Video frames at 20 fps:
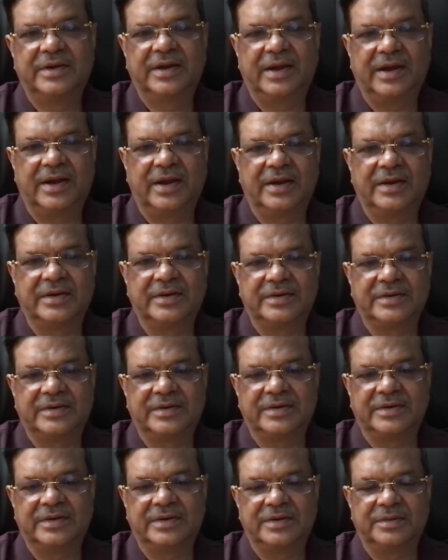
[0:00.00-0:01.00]
And
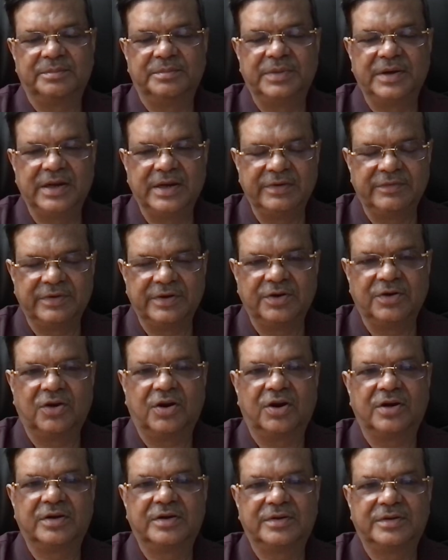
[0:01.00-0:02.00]
believe in
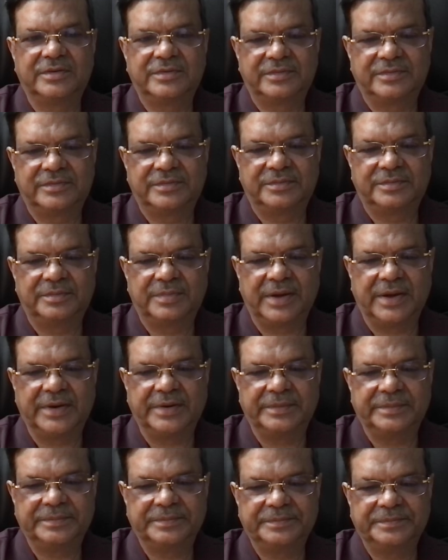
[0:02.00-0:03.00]
God. Bye.